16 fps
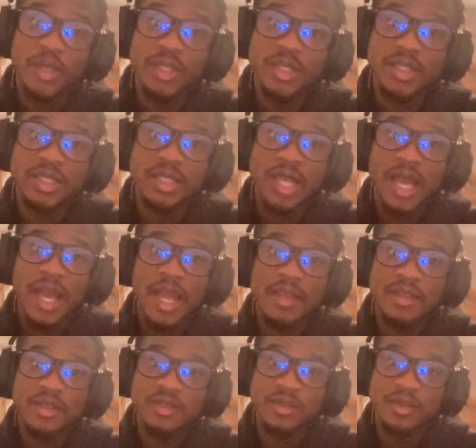No, I
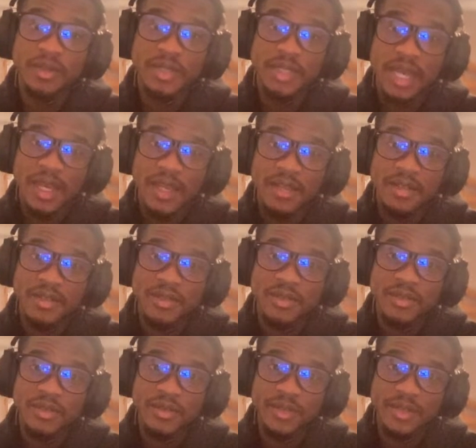agree.
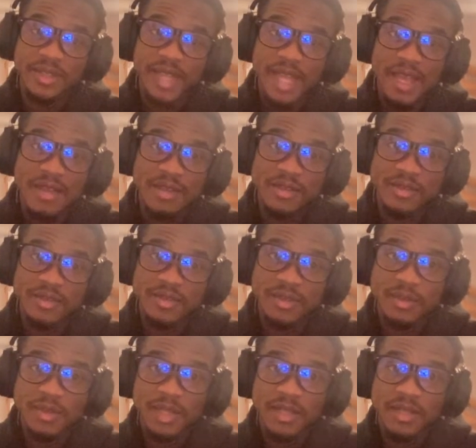I agree.
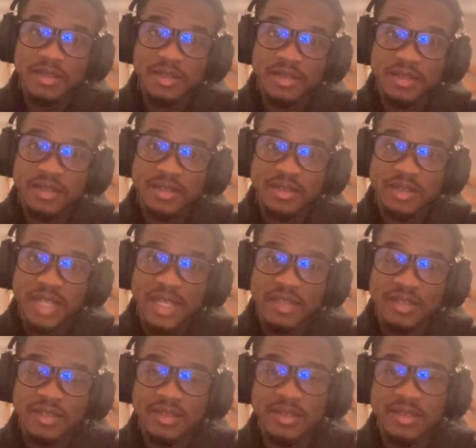I'm not gonna like.